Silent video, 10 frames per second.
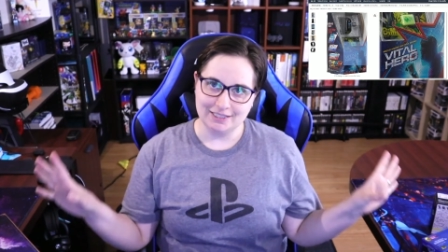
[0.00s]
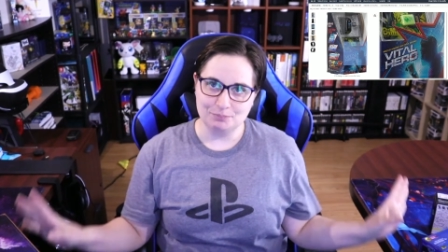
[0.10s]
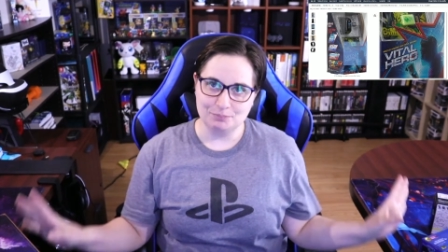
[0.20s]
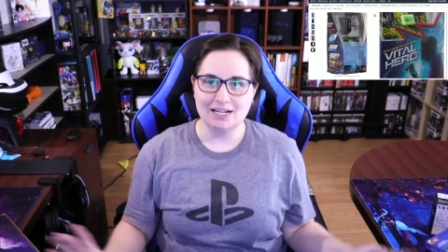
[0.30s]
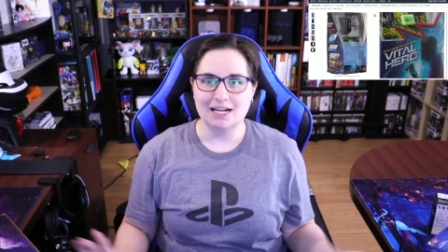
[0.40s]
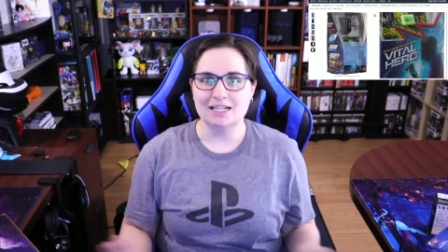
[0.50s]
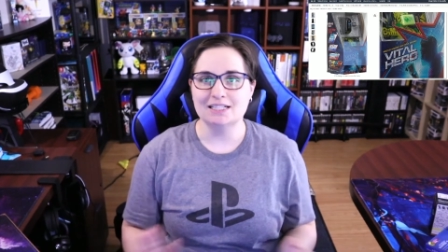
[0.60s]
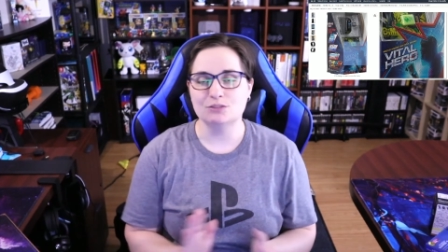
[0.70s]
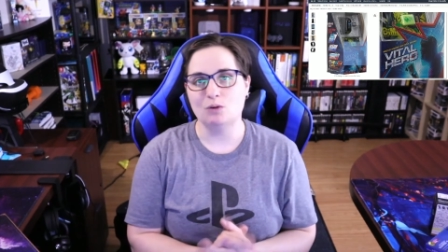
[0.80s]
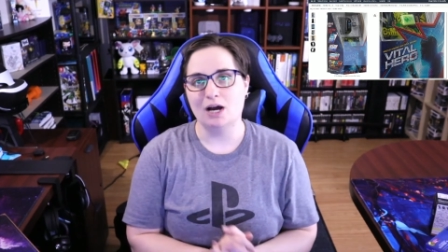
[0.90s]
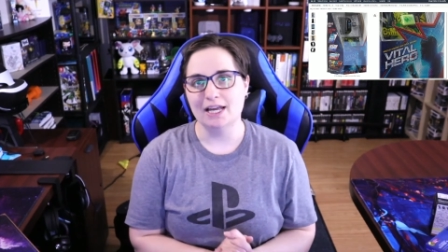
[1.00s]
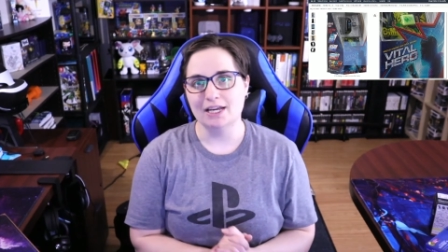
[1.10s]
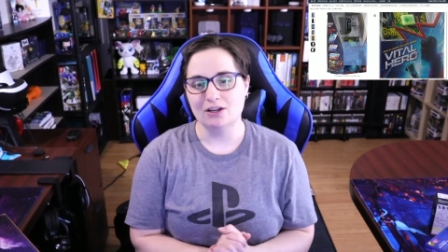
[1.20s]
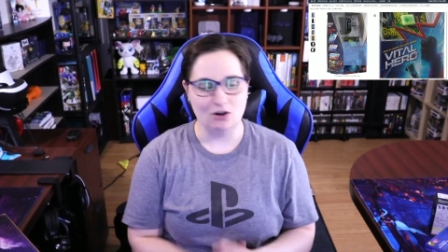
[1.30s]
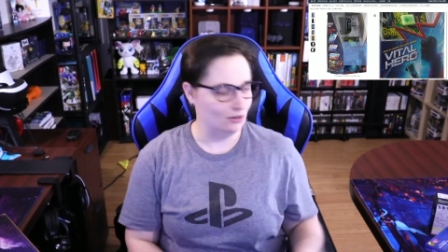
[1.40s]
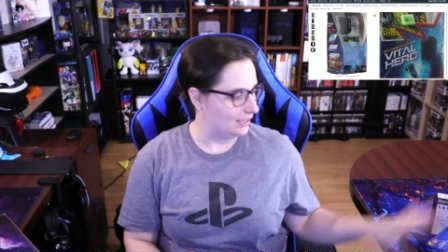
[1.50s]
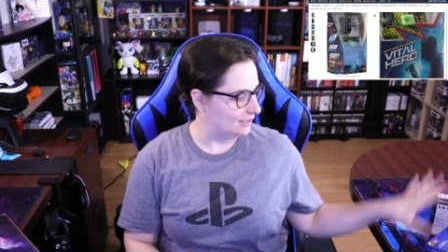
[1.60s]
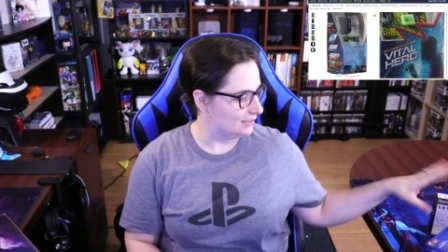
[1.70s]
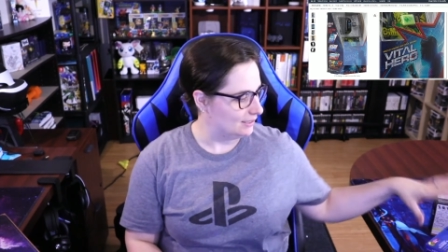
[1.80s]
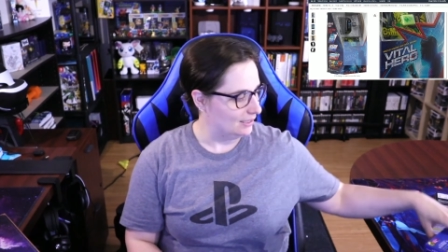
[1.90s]
because why call
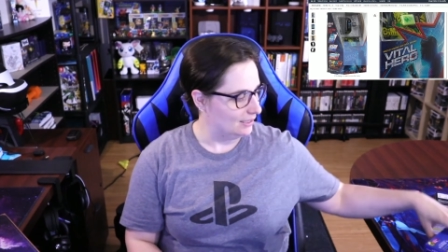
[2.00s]
it